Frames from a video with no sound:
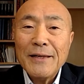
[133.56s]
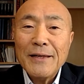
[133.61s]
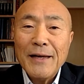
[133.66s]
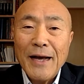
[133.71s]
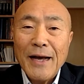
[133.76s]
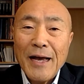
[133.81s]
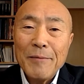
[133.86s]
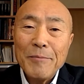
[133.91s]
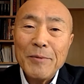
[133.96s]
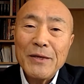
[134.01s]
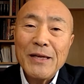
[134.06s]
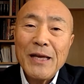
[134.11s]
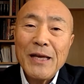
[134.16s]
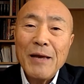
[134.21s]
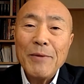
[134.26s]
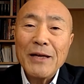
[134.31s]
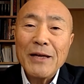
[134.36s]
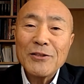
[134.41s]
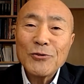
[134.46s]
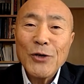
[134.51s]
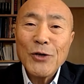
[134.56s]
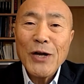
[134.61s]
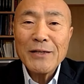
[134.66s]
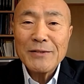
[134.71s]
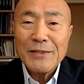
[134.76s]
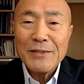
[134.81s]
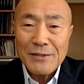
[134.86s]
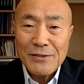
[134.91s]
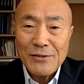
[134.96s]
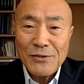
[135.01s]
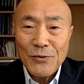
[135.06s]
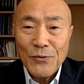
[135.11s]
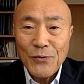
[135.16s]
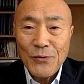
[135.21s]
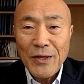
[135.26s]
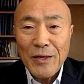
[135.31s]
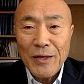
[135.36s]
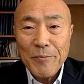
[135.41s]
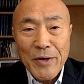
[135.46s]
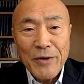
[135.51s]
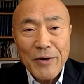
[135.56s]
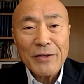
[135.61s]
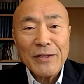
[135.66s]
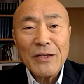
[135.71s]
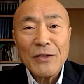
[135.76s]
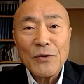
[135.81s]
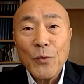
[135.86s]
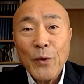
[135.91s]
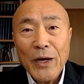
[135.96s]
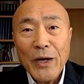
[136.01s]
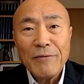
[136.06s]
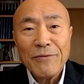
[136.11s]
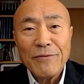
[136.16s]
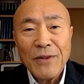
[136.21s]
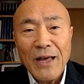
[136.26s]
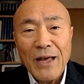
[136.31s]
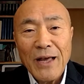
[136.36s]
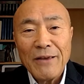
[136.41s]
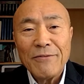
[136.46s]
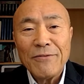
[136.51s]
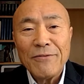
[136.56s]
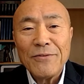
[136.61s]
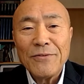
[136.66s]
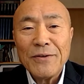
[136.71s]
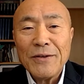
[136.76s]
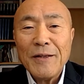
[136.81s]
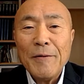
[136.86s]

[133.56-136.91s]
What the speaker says: I became attracted to the American way of life